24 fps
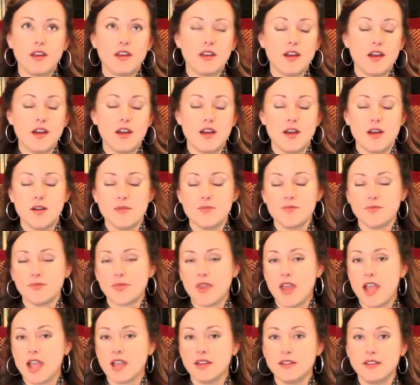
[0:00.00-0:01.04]

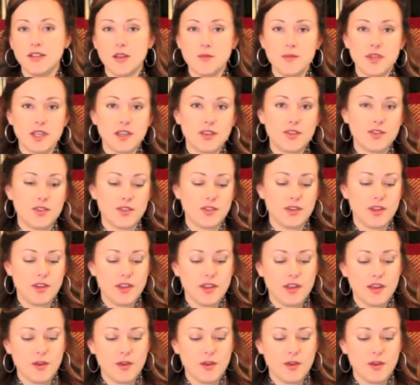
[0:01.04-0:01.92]
academics,